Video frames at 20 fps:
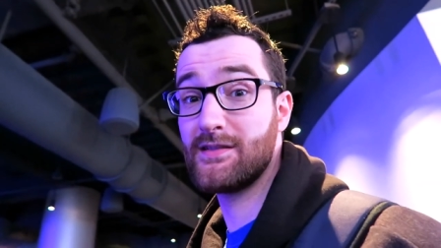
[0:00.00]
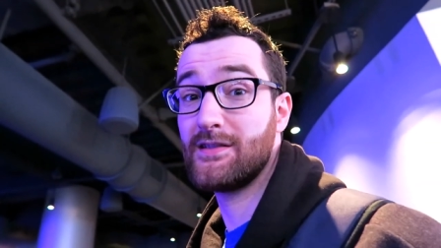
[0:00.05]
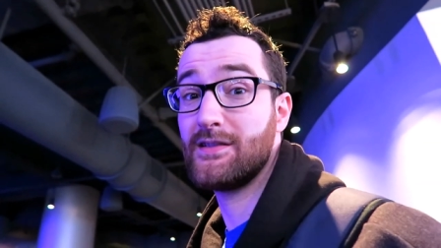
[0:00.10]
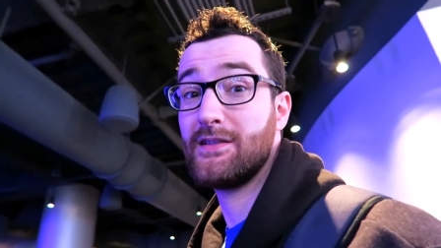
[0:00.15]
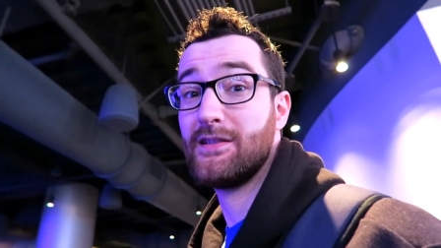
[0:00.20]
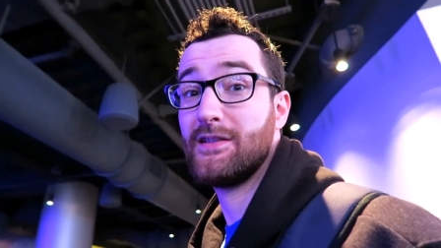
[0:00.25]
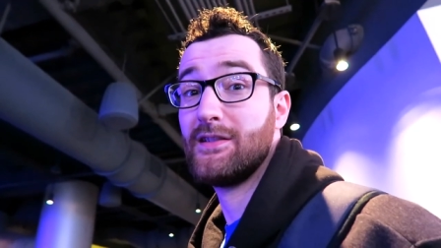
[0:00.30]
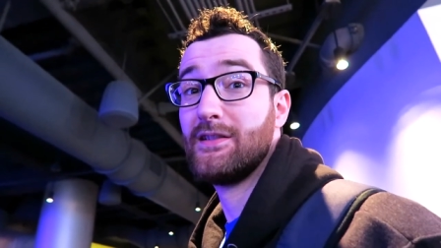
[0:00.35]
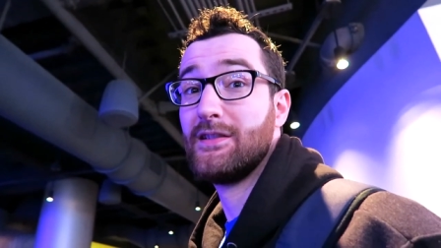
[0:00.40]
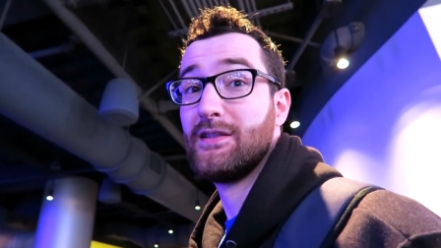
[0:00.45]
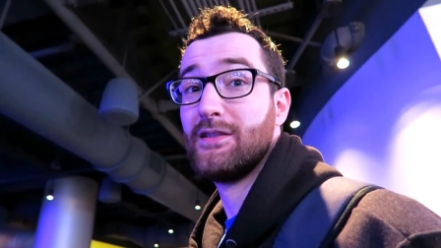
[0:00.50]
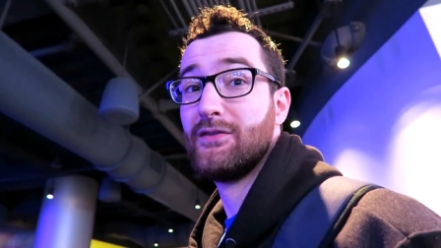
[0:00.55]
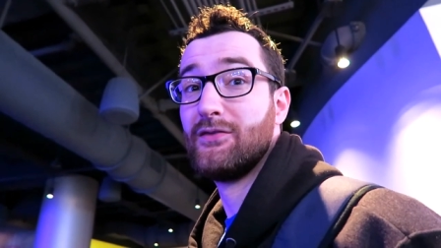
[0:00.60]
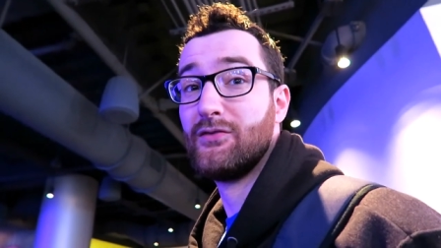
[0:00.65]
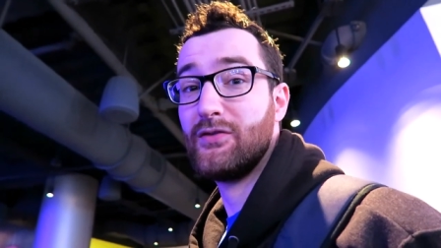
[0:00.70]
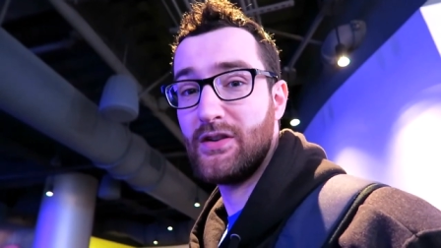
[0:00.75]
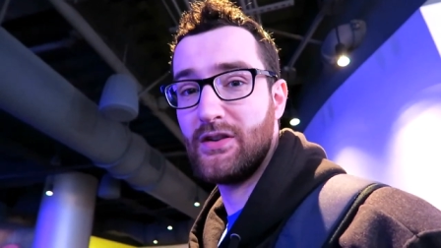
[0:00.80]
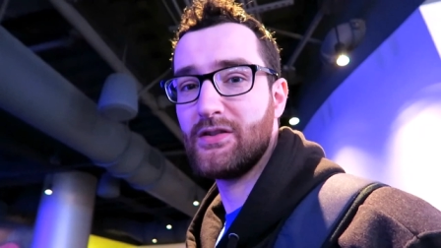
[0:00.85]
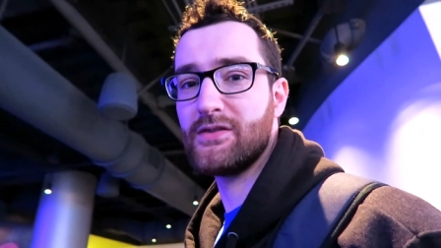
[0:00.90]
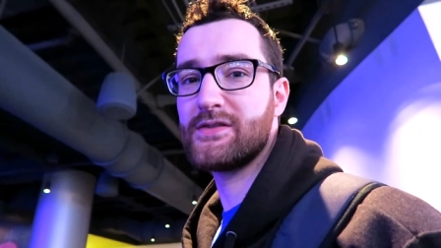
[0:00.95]

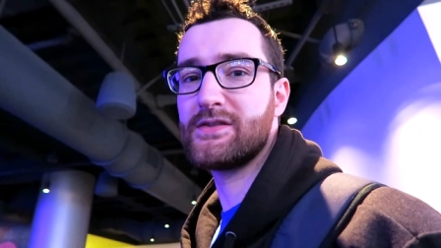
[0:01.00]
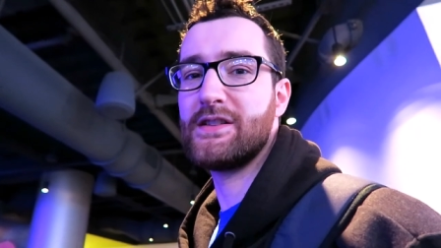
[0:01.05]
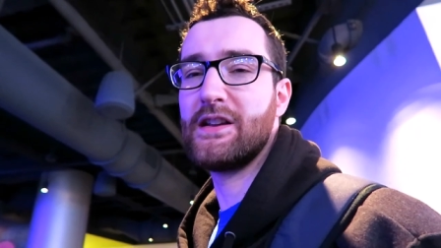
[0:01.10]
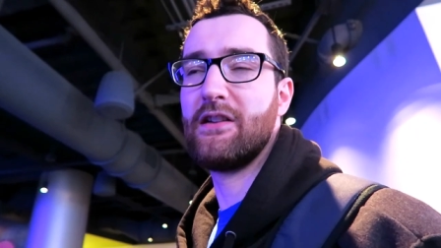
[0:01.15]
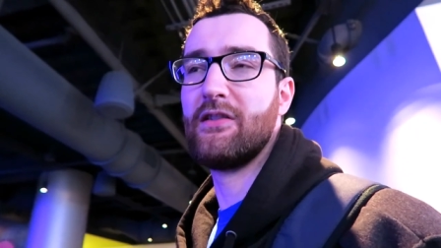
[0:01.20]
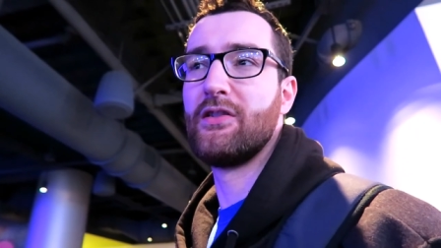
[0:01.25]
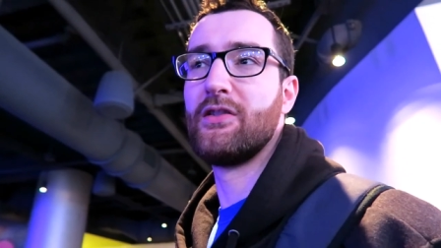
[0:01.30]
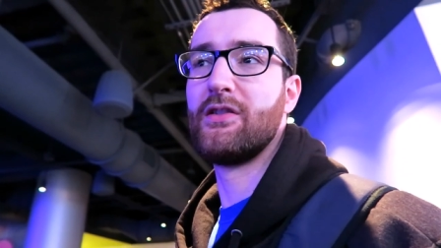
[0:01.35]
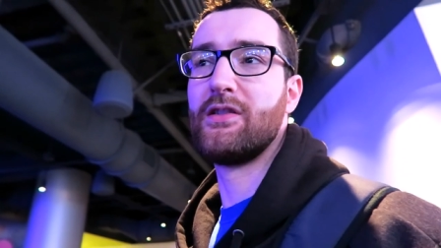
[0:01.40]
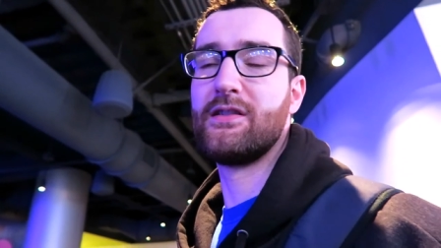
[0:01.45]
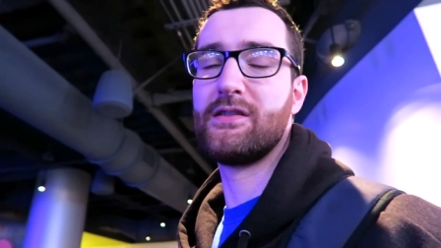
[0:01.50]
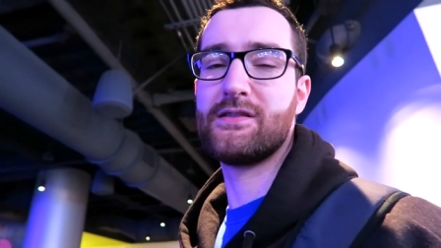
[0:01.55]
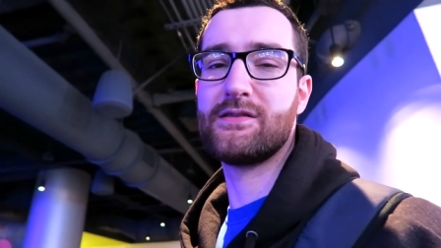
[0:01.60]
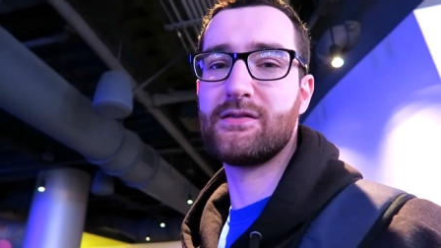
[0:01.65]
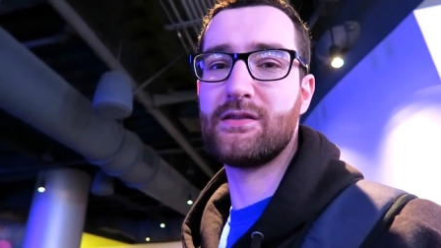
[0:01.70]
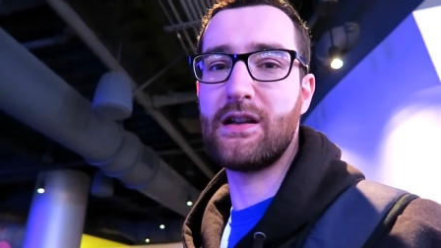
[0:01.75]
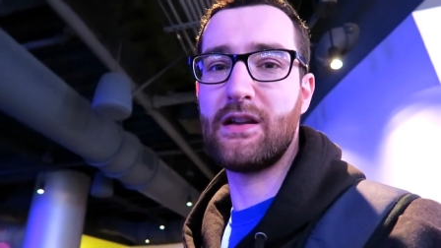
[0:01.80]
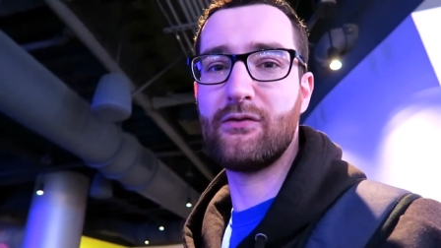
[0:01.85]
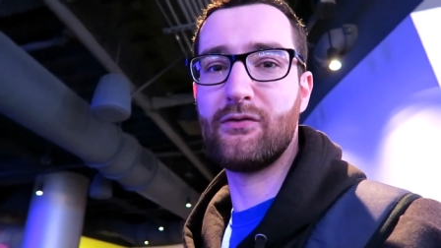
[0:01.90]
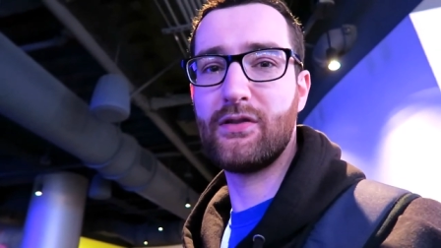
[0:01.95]
Steroids. Real steroids.
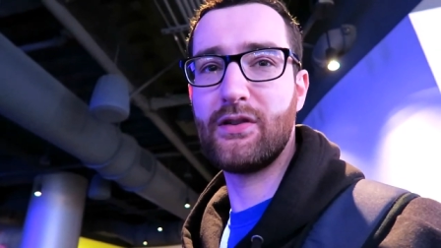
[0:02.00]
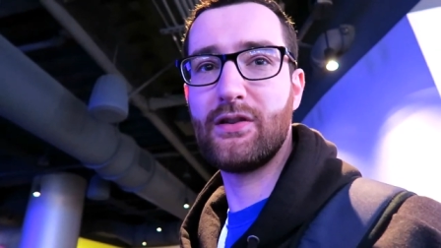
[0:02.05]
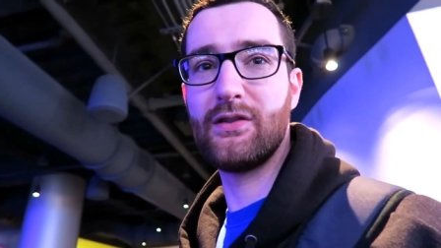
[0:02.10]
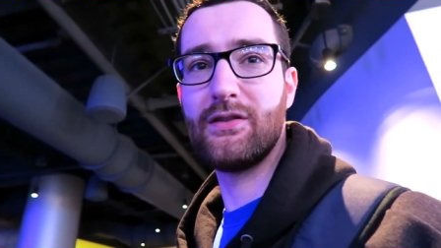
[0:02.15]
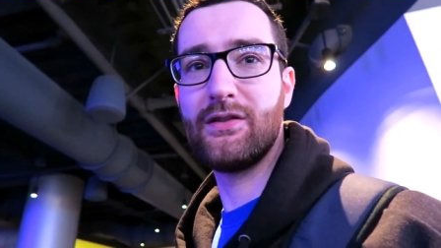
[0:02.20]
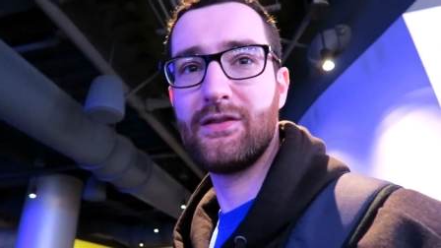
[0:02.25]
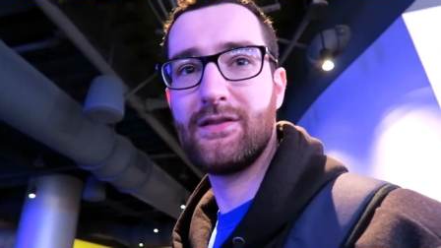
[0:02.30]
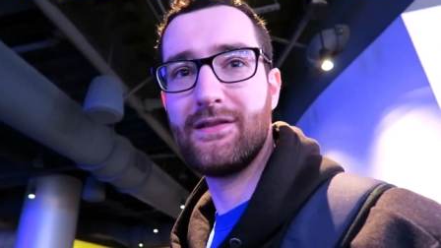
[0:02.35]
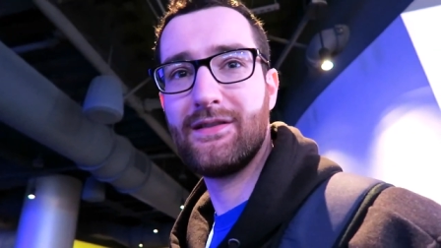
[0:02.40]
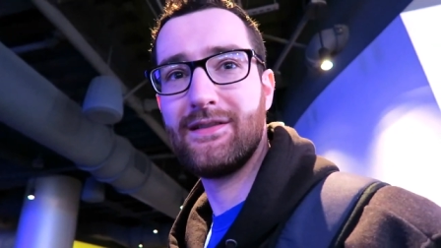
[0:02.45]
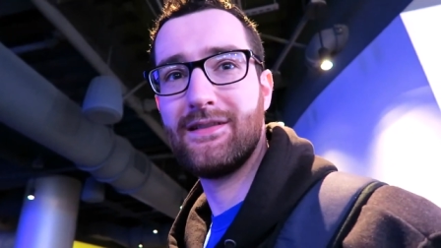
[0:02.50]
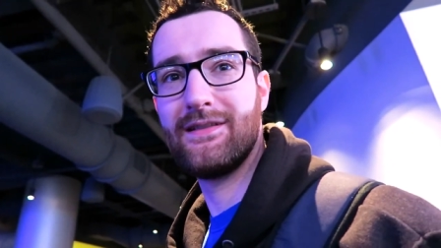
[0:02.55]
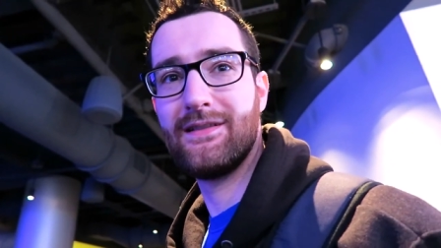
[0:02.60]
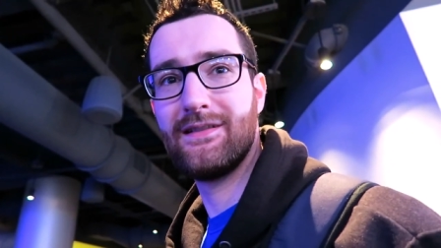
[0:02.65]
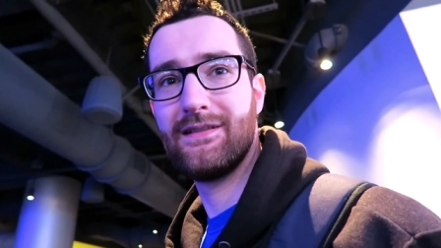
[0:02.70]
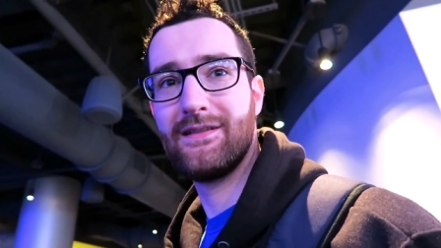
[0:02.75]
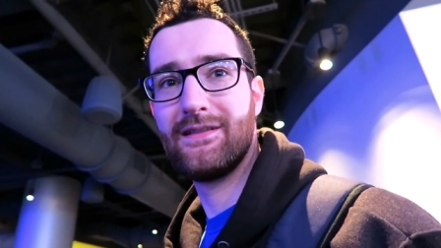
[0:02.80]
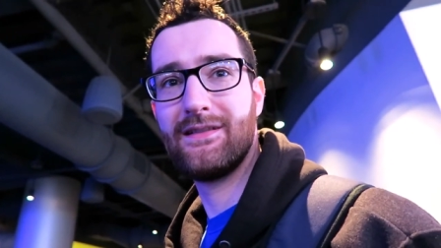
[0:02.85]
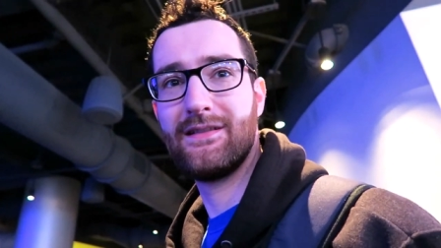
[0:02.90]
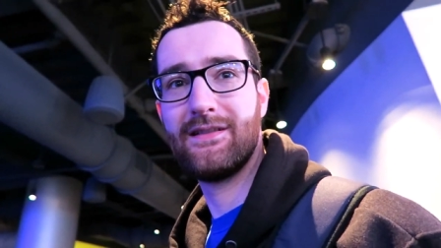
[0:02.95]
They make your eyes swell
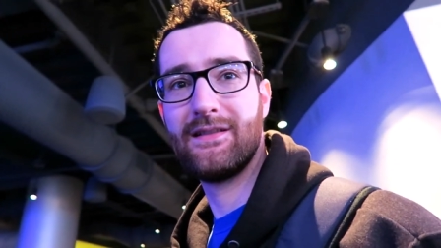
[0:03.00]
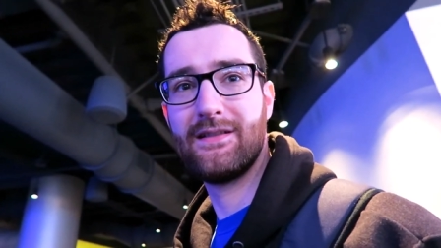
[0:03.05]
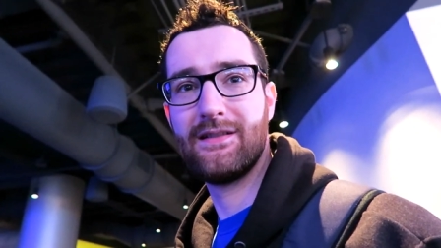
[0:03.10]
up.